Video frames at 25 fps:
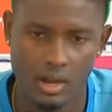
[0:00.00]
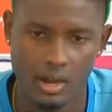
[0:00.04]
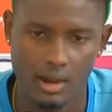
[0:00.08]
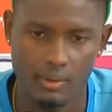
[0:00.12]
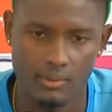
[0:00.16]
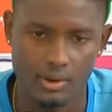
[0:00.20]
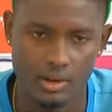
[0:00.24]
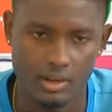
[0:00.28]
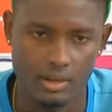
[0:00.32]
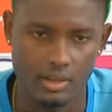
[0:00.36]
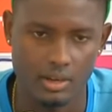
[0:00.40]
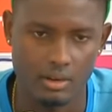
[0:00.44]

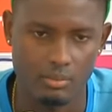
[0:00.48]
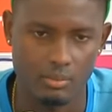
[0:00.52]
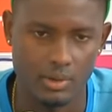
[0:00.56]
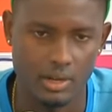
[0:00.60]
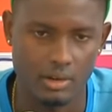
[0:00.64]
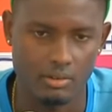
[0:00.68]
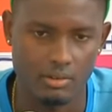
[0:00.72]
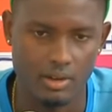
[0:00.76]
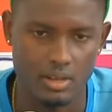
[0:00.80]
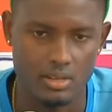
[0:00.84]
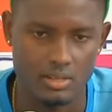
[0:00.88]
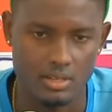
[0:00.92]
how we're looking to
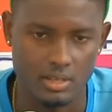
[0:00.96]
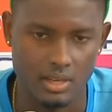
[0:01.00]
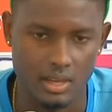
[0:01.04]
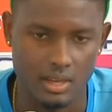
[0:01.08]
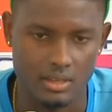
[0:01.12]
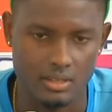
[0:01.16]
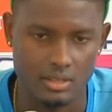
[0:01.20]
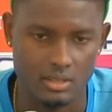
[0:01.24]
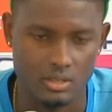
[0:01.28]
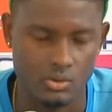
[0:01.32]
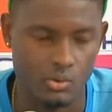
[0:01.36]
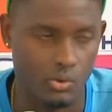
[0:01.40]
make runs
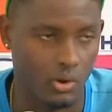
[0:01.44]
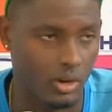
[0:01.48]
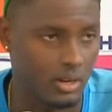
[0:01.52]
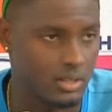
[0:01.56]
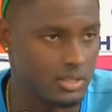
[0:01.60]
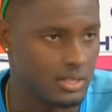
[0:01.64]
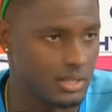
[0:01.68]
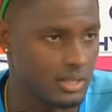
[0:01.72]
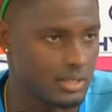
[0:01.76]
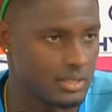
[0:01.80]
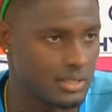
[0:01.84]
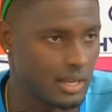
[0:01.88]
against this
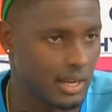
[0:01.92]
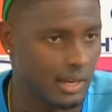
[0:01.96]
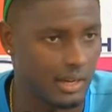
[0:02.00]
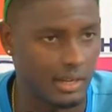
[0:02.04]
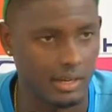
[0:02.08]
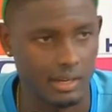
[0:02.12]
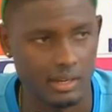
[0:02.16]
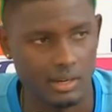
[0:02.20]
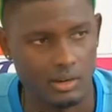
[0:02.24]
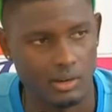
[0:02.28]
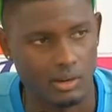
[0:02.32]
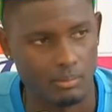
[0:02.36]
quality
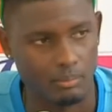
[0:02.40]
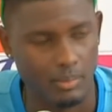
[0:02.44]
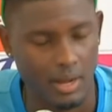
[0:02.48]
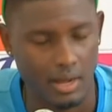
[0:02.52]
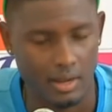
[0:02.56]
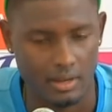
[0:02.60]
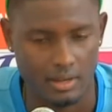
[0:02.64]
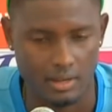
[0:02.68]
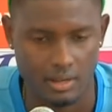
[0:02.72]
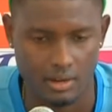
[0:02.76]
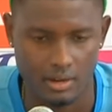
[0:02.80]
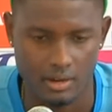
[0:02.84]
attack in their
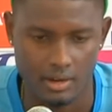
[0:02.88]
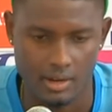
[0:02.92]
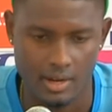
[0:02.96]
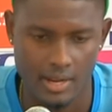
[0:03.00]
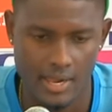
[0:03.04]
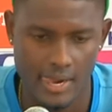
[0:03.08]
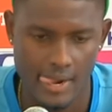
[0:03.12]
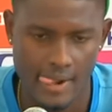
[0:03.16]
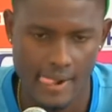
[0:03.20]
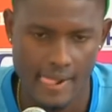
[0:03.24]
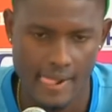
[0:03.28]
backyard.